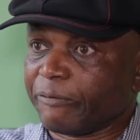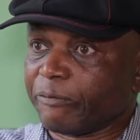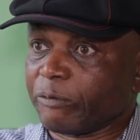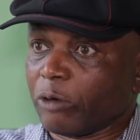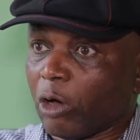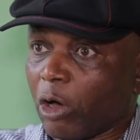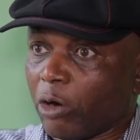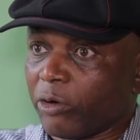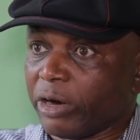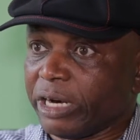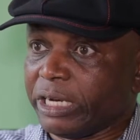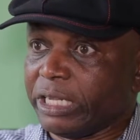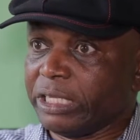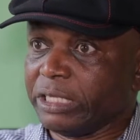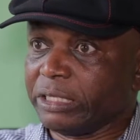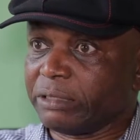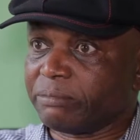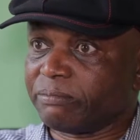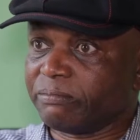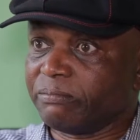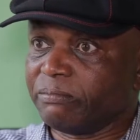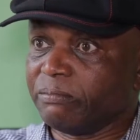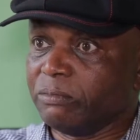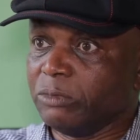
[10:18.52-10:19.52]
already
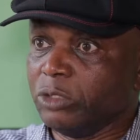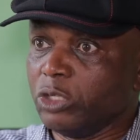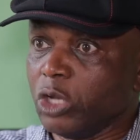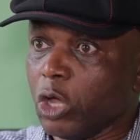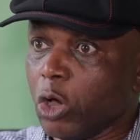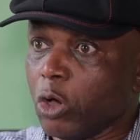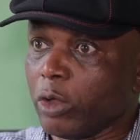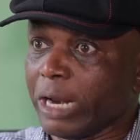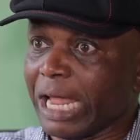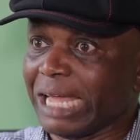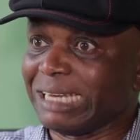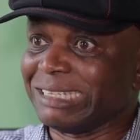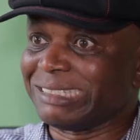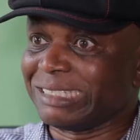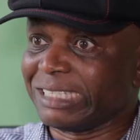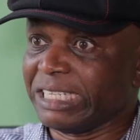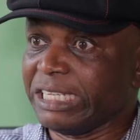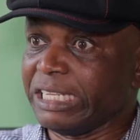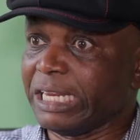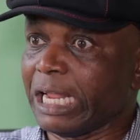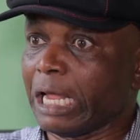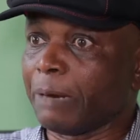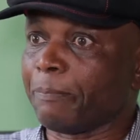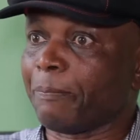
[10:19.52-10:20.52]
known and
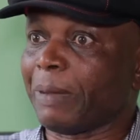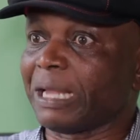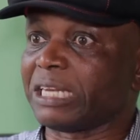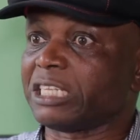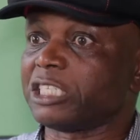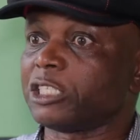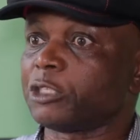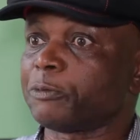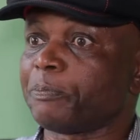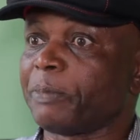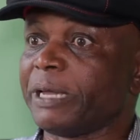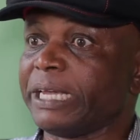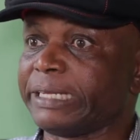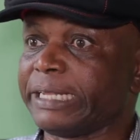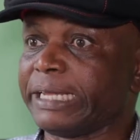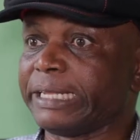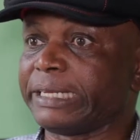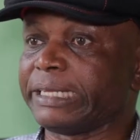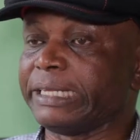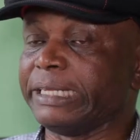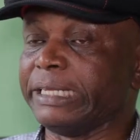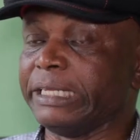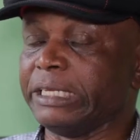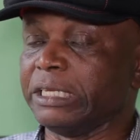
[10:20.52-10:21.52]
seen and participated
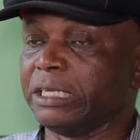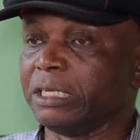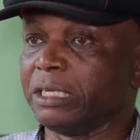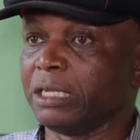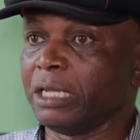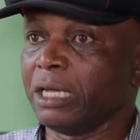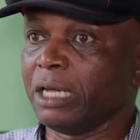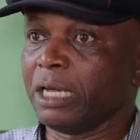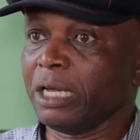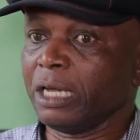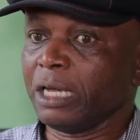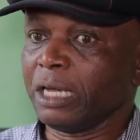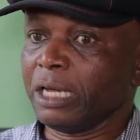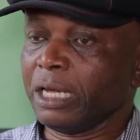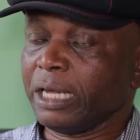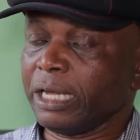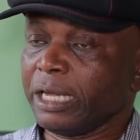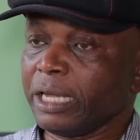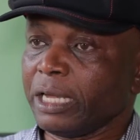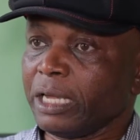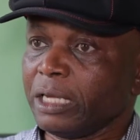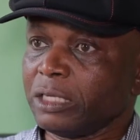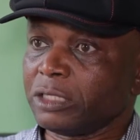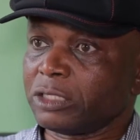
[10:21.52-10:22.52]
in
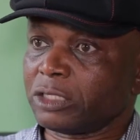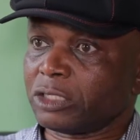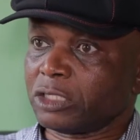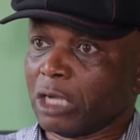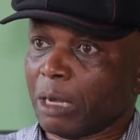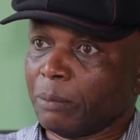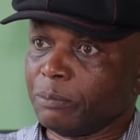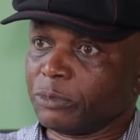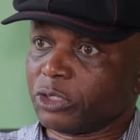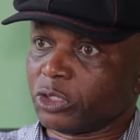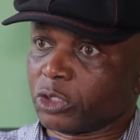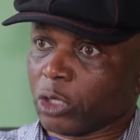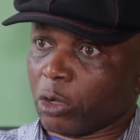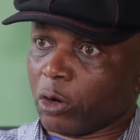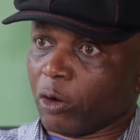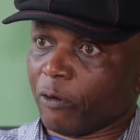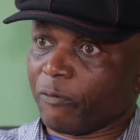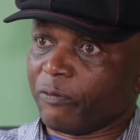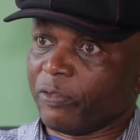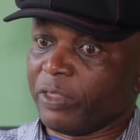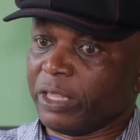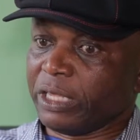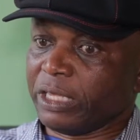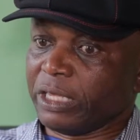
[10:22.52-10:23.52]
some sort
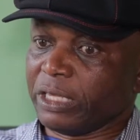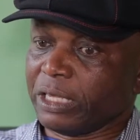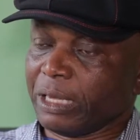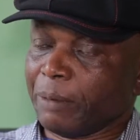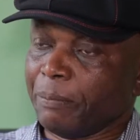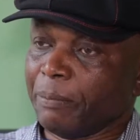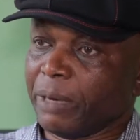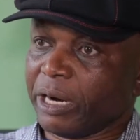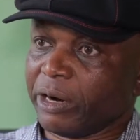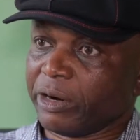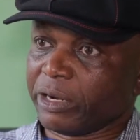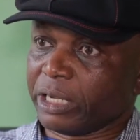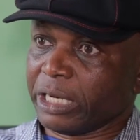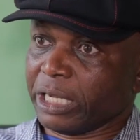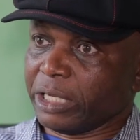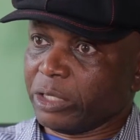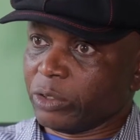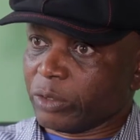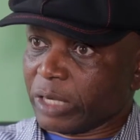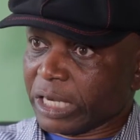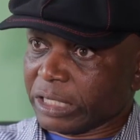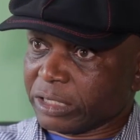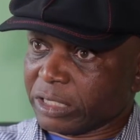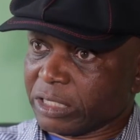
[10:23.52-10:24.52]
of the American
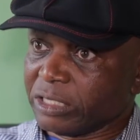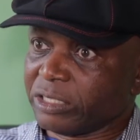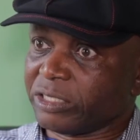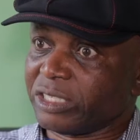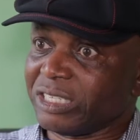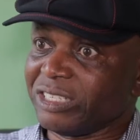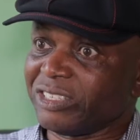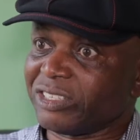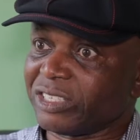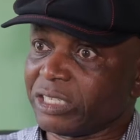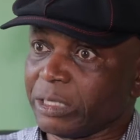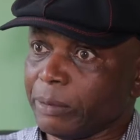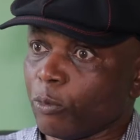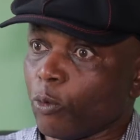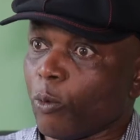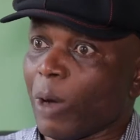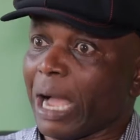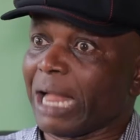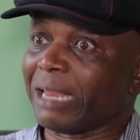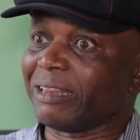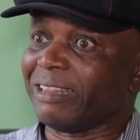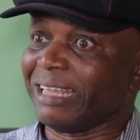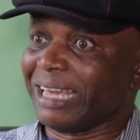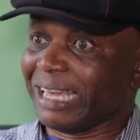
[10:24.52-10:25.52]
education system
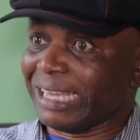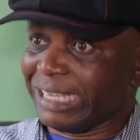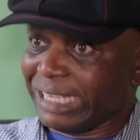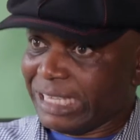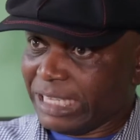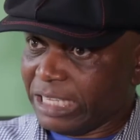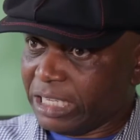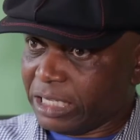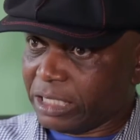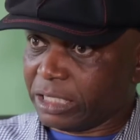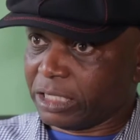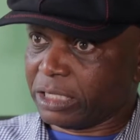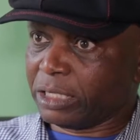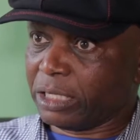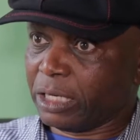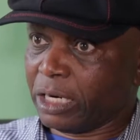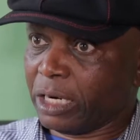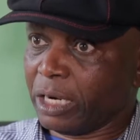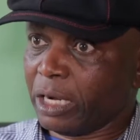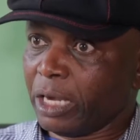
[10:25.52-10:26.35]
while they're here.